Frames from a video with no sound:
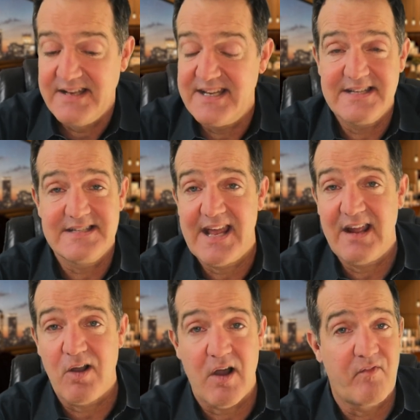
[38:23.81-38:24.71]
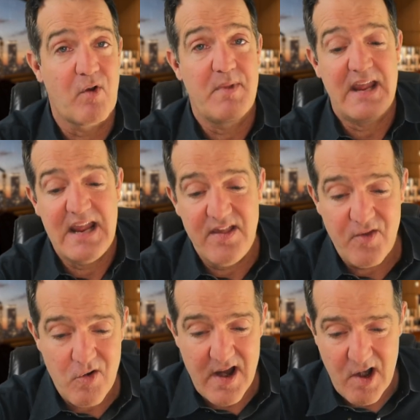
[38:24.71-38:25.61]
didn't take off from
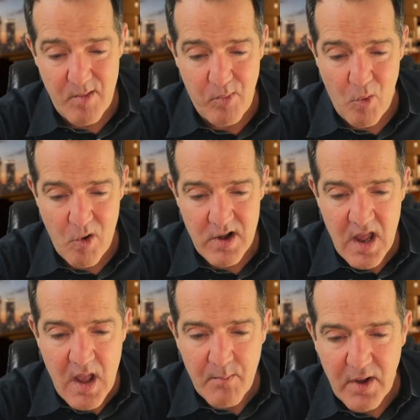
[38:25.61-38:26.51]
either airport,